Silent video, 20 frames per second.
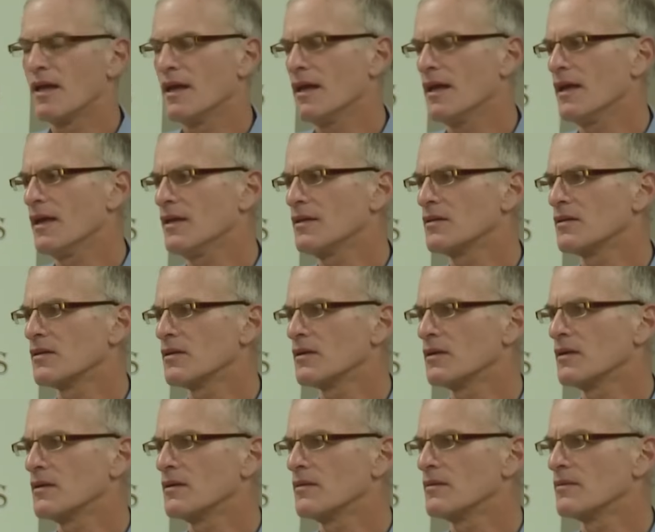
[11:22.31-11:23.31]

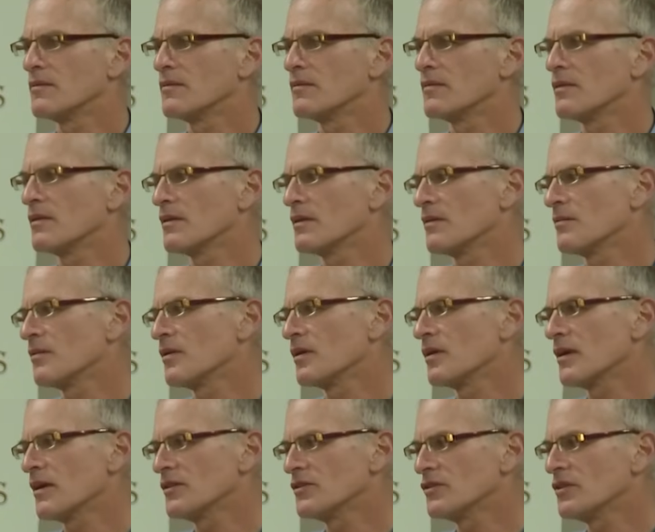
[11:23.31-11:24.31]
The
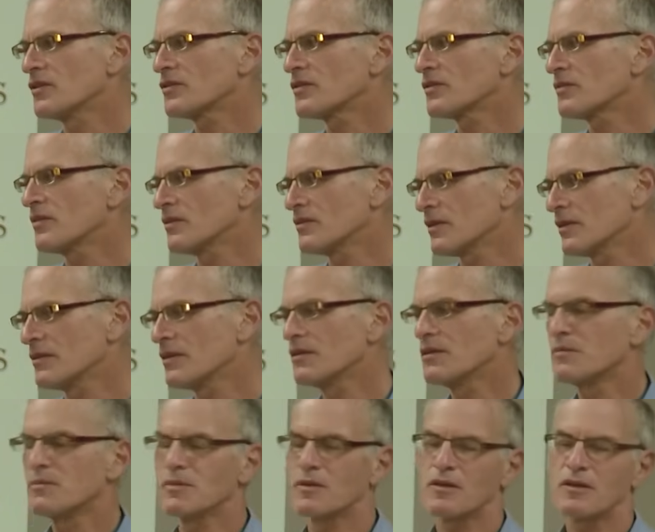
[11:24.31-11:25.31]
book I just wrote, the
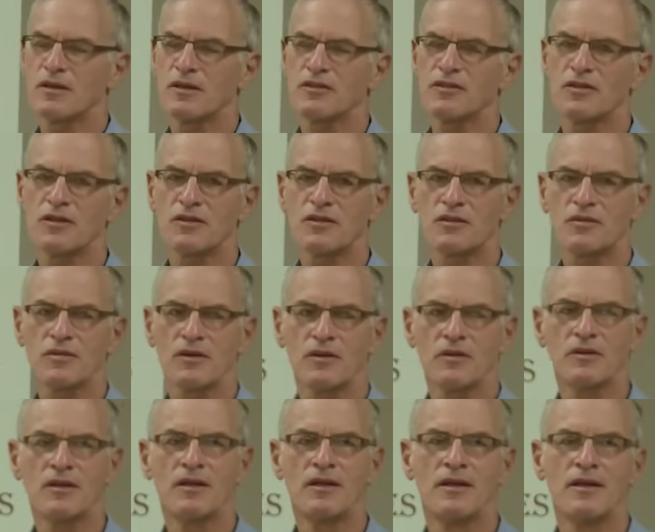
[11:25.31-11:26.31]
little book I just
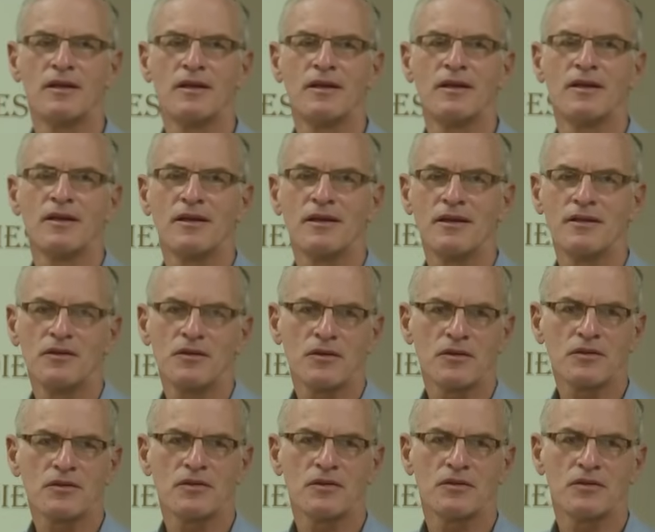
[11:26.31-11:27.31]
wrote, it
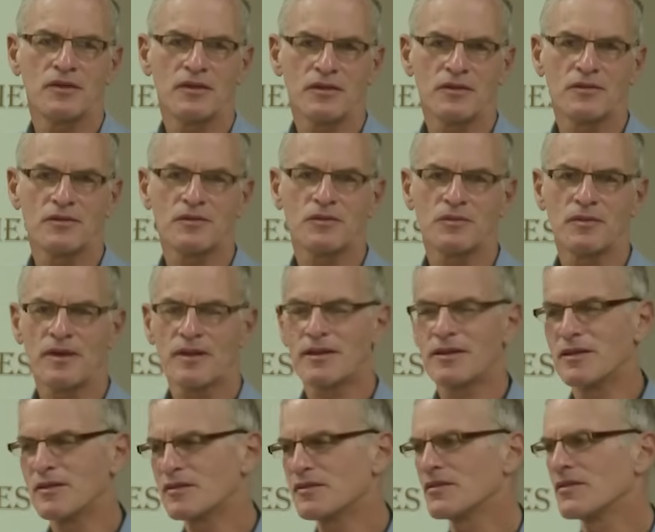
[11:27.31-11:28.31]
also deals with
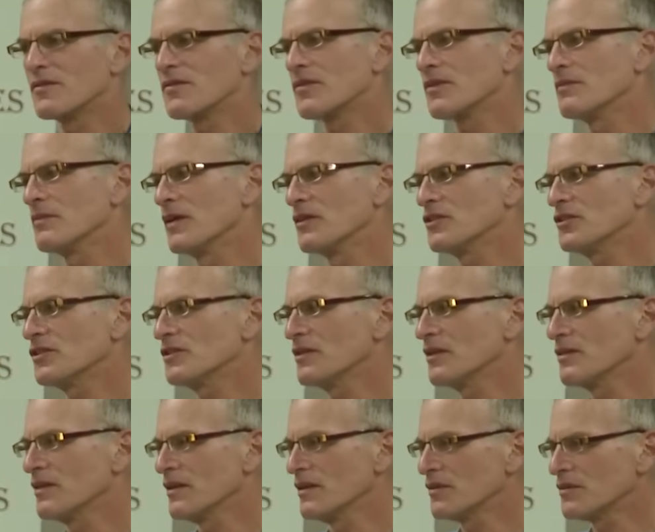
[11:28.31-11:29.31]
disinformation
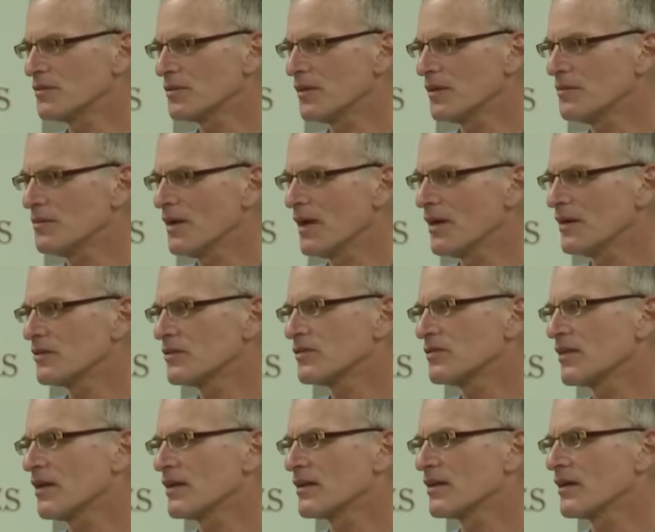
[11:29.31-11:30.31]
on the
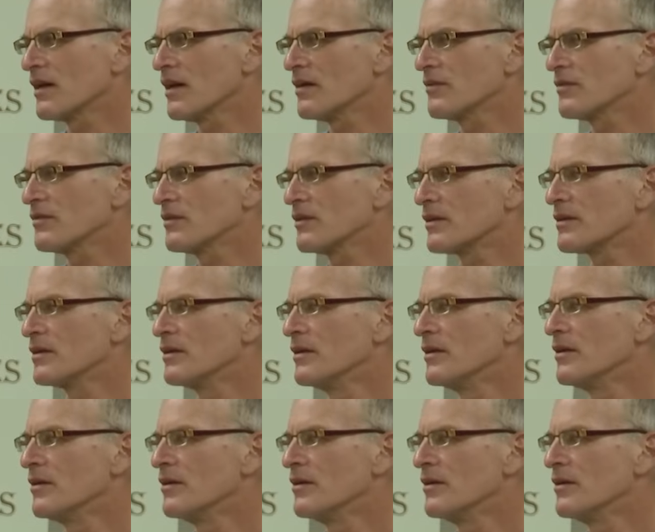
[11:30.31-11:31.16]
Israel-Palestine conflict,